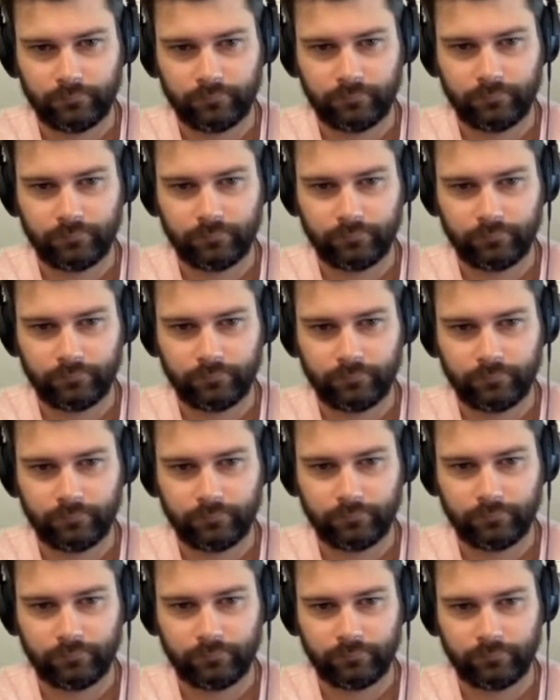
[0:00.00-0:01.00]

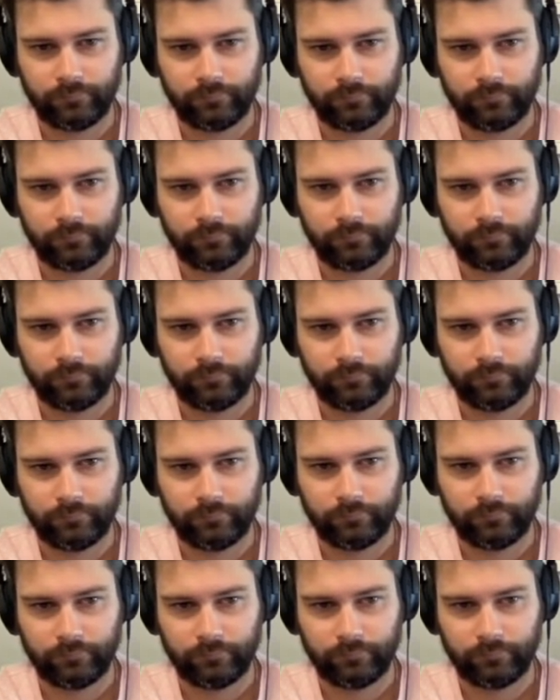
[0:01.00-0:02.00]

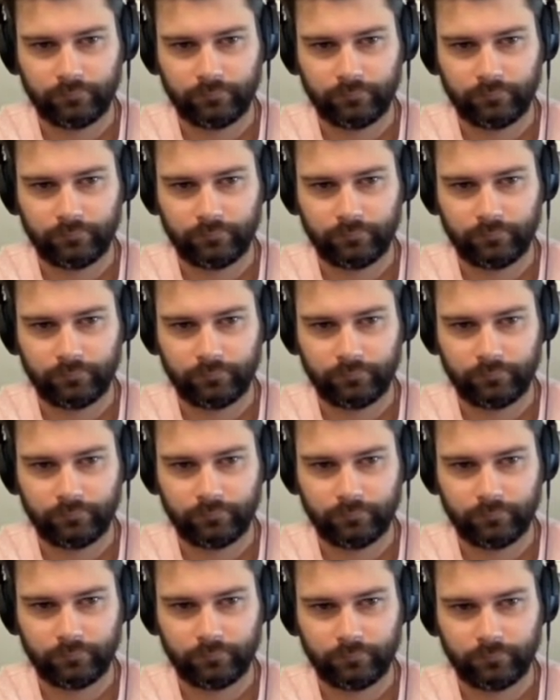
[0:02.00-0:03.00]

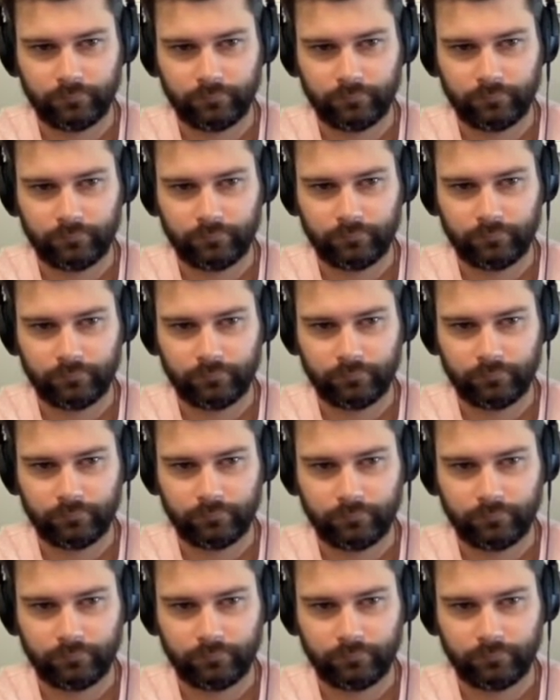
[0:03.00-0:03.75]
This person isn't speaking.